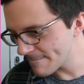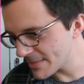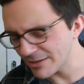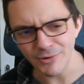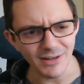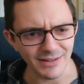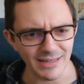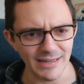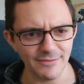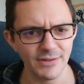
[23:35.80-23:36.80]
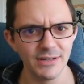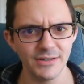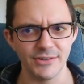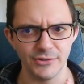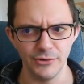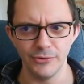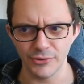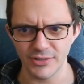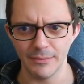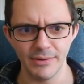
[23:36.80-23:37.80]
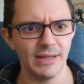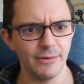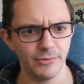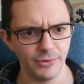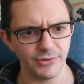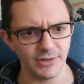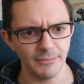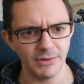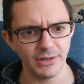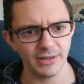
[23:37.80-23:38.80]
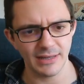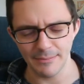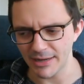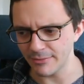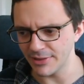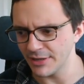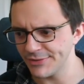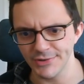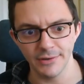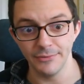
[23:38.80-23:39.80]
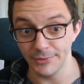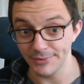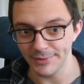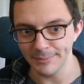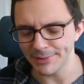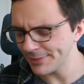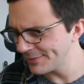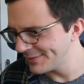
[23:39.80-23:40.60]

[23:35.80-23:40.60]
I'd quite like it if does not a number equal not a number came back with the answer not a number,